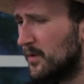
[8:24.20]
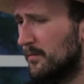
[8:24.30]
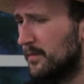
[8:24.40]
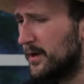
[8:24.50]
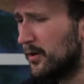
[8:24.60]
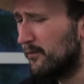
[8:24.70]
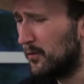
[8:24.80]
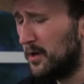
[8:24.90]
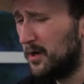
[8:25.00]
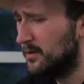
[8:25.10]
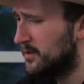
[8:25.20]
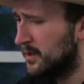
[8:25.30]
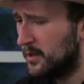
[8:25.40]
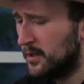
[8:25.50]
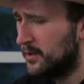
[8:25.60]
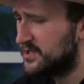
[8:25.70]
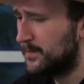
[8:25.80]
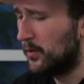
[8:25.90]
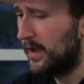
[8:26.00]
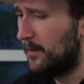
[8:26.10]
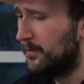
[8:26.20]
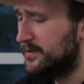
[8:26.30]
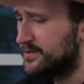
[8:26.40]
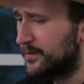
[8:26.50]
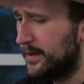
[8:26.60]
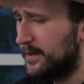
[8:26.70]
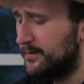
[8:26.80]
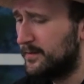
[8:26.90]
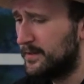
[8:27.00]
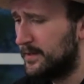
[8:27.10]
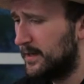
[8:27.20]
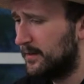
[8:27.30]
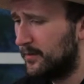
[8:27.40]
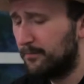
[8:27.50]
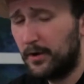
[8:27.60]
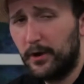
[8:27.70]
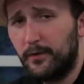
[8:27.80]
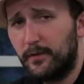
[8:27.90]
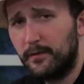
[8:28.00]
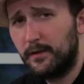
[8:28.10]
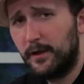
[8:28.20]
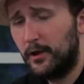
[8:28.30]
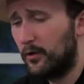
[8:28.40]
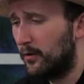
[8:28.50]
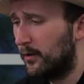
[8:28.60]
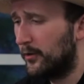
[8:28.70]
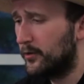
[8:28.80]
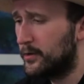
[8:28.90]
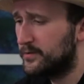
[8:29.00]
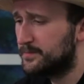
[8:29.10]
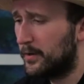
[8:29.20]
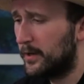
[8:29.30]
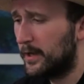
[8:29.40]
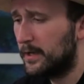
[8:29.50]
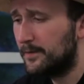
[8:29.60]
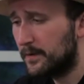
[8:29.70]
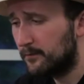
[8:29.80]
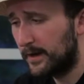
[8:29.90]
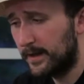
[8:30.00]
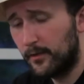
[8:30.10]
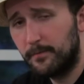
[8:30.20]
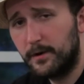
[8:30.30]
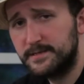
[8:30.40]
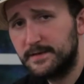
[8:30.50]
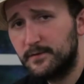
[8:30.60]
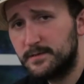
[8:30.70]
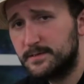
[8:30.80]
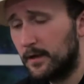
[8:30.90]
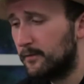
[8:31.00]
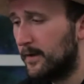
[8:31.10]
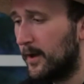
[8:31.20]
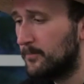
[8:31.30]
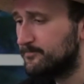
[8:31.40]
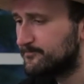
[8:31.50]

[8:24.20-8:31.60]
But overall, smoke output is great. The burn, I know earlier it was burning uneven. Right now the burn has evened itself out.